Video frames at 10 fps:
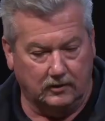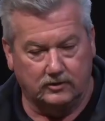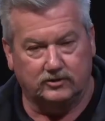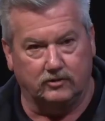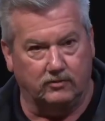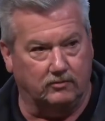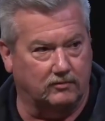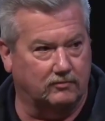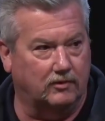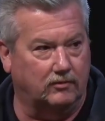So we'll
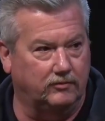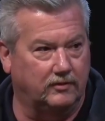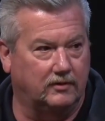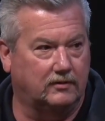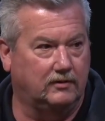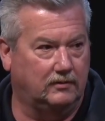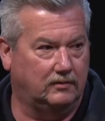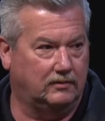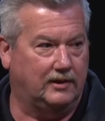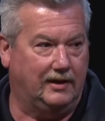roll the
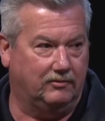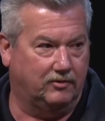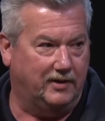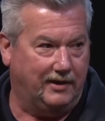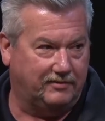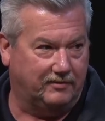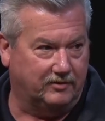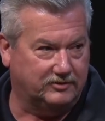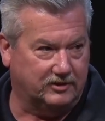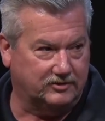calendar back
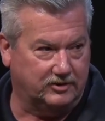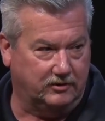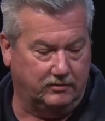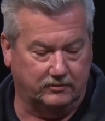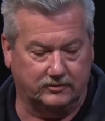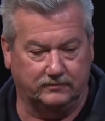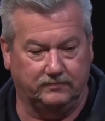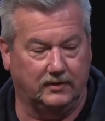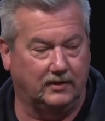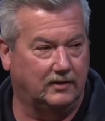36 years.
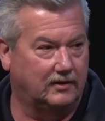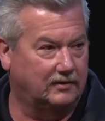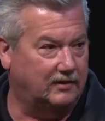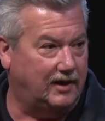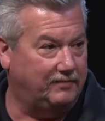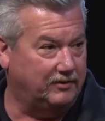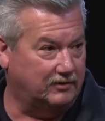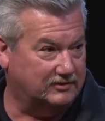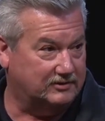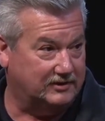The
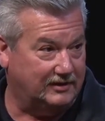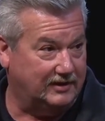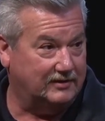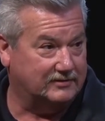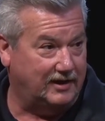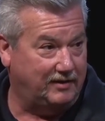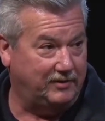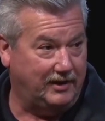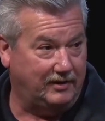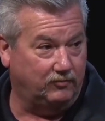ambulances at that time
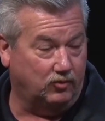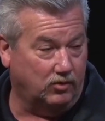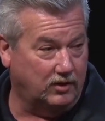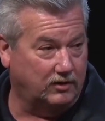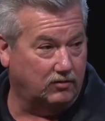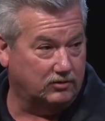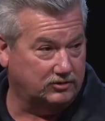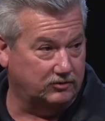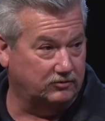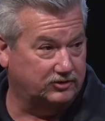had one or
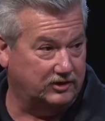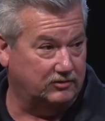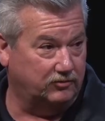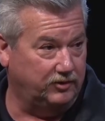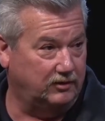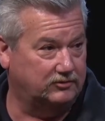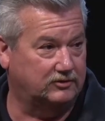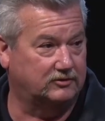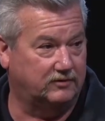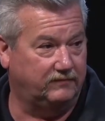two single
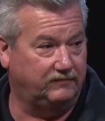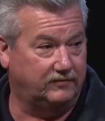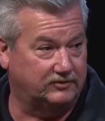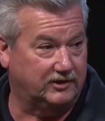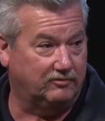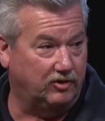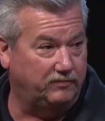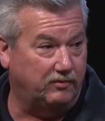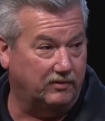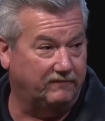doses of
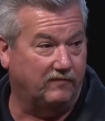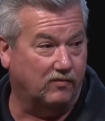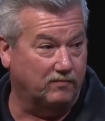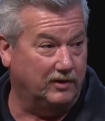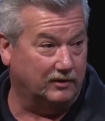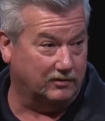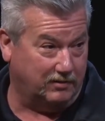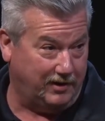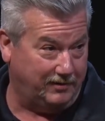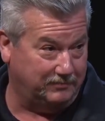0.4
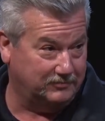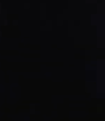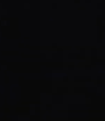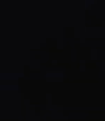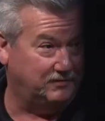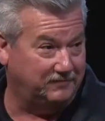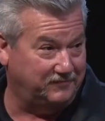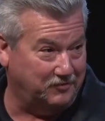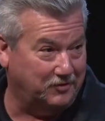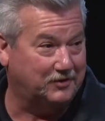milligrams of
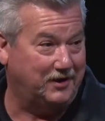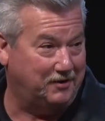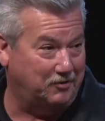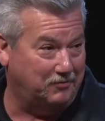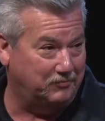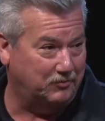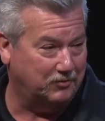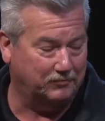Narcan on board.